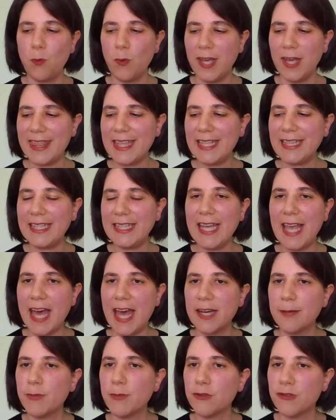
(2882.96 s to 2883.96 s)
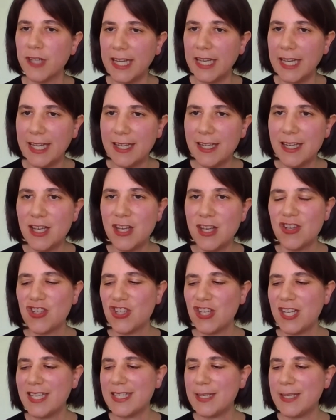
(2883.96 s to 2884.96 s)
with Liana Marie.
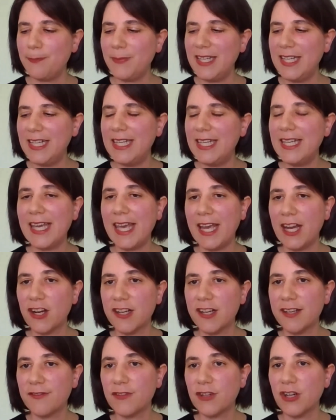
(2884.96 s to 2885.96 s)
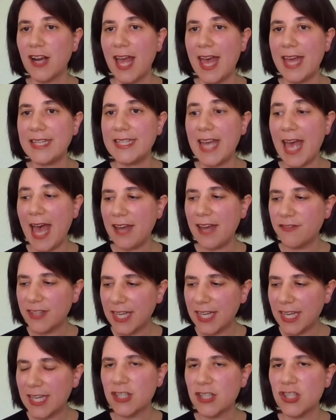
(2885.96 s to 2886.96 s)
She is a PD caregiver and
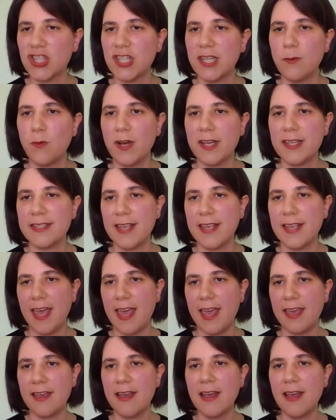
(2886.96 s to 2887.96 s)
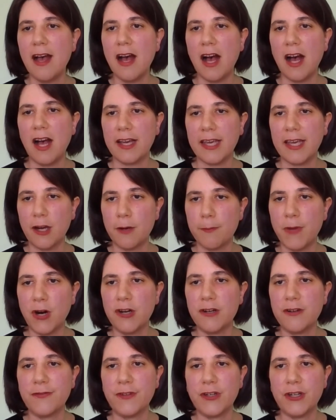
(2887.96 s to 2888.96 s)
advocate. She was a care
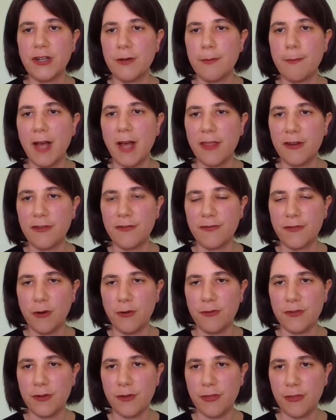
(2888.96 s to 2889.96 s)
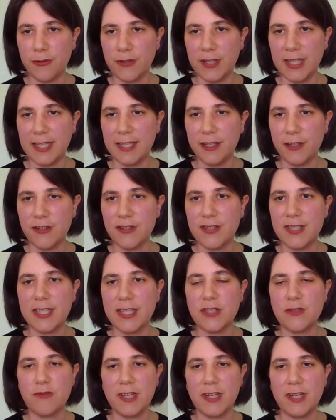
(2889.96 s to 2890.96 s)
partner for her mother for over 30 years and
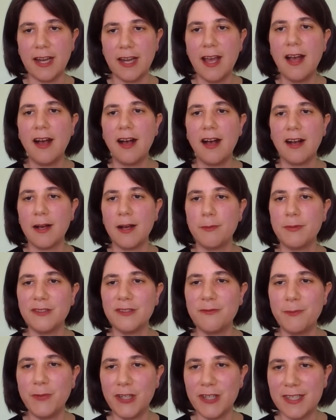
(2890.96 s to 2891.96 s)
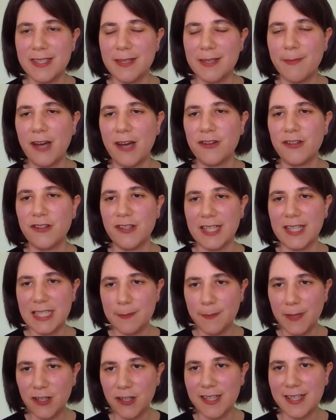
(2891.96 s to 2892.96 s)
has written a couple of books about her
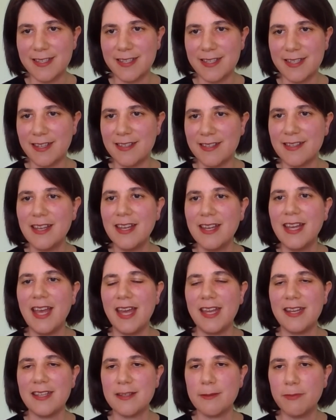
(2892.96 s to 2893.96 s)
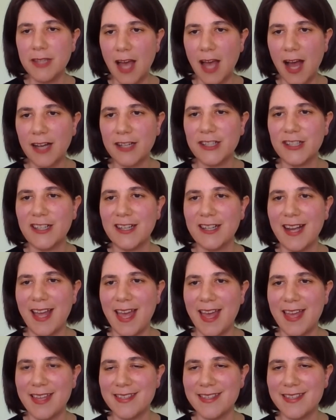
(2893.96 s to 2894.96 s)
experiences, and is a blogger
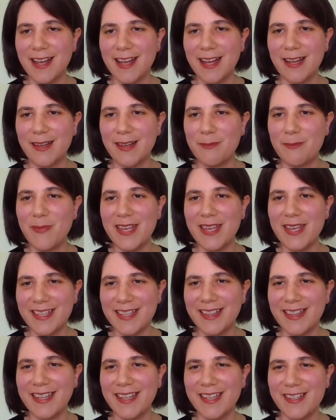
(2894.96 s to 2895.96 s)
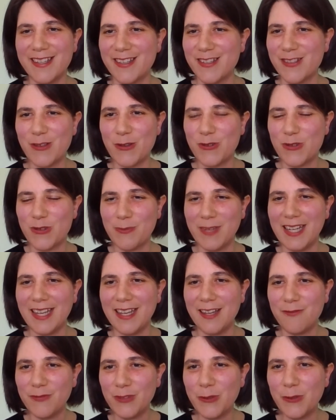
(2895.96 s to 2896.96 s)
and basically a social
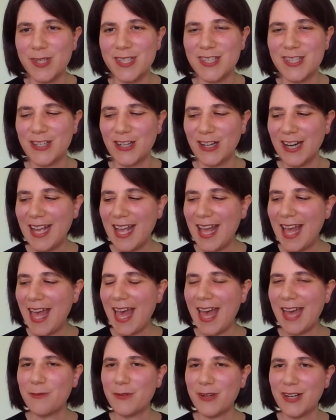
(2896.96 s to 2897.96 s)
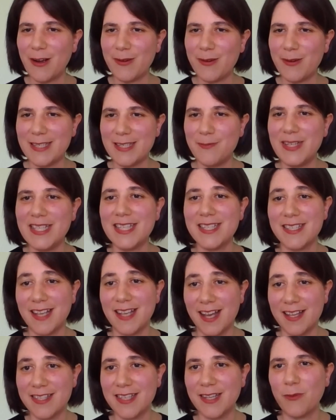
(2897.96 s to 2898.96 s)
media influencer. And we're going to be
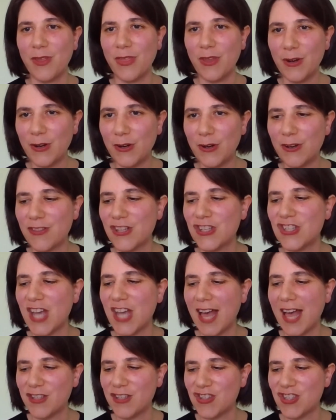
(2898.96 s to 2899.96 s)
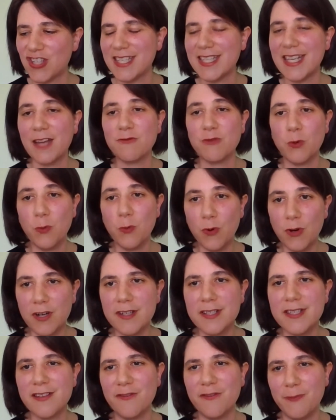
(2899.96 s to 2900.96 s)
discussing with her the challenges and
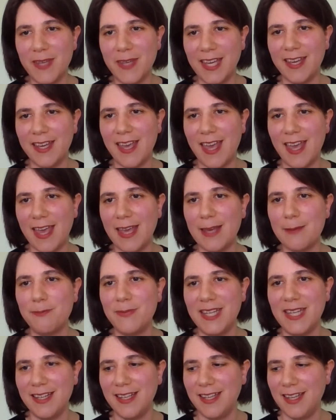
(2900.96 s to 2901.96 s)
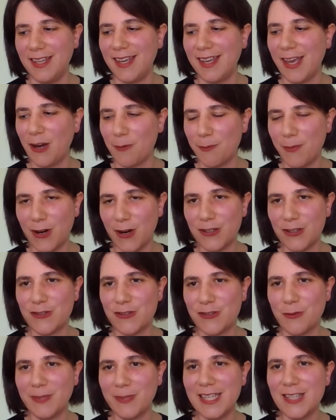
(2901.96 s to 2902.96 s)
rewards of being a PD care partner.
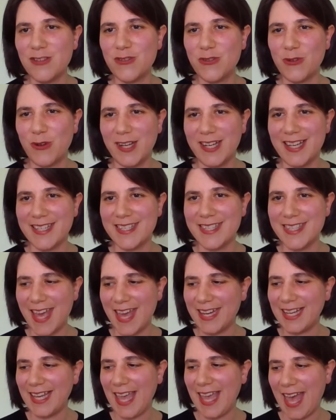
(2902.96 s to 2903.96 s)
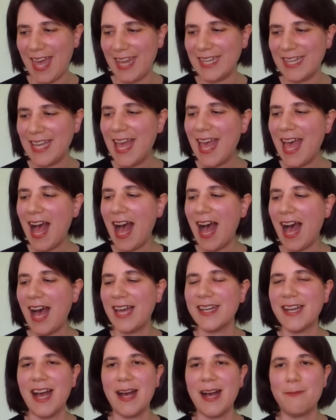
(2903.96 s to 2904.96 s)
So please join us then again
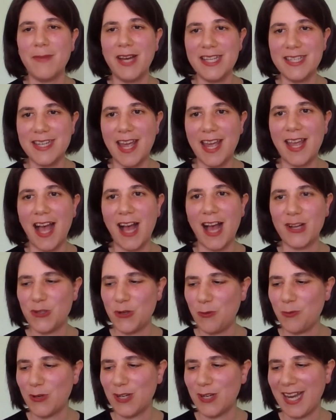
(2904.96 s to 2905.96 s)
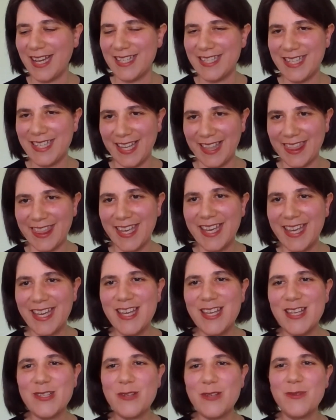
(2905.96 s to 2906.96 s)
on Monday, October 19th.
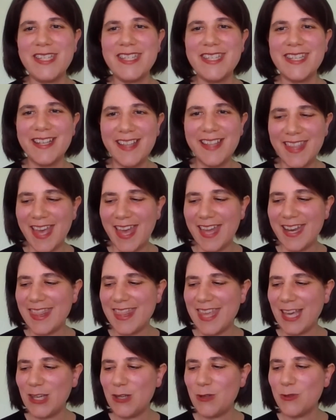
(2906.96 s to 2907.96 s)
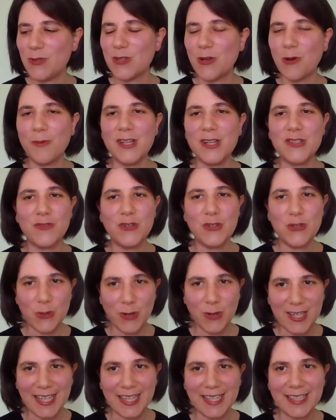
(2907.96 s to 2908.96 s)
So until then, thank you so much for
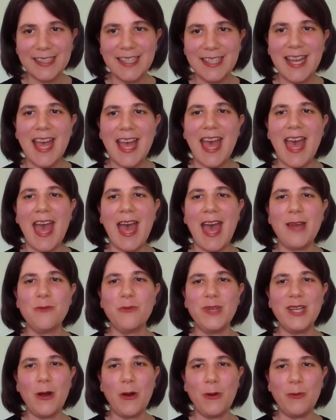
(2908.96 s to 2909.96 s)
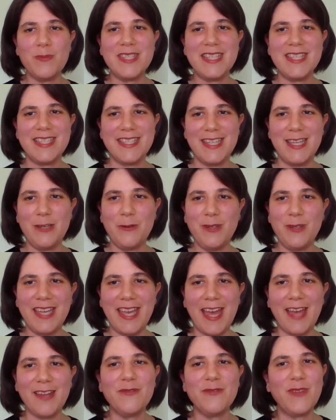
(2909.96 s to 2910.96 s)
joining, and we hope to see you
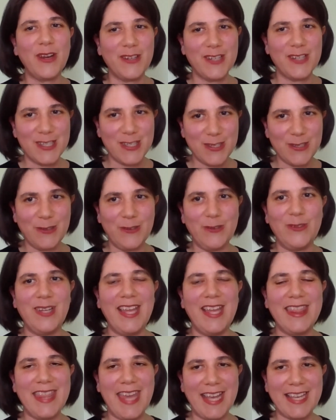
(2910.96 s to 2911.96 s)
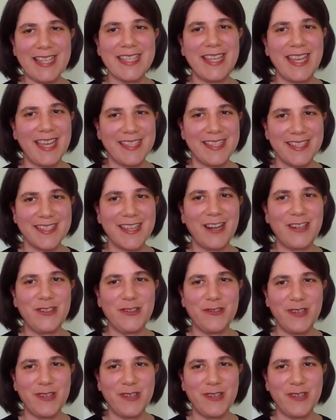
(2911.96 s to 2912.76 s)
again very soon. And thanks again to Dr.